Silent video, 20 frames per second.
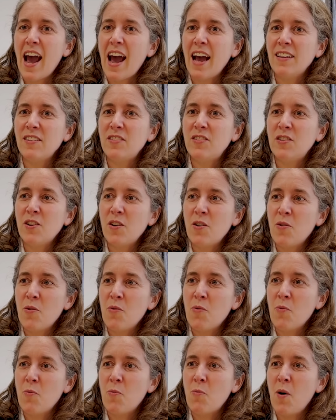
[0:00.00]
And
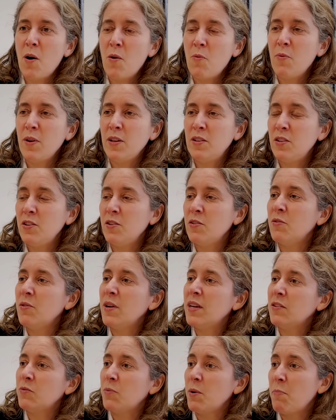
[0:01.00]
so what we do
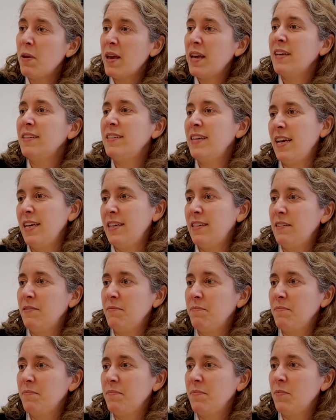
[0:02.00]
is we pick a date.
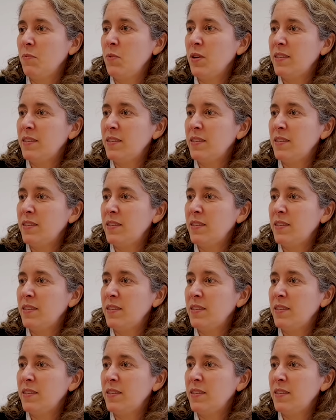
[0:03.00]
We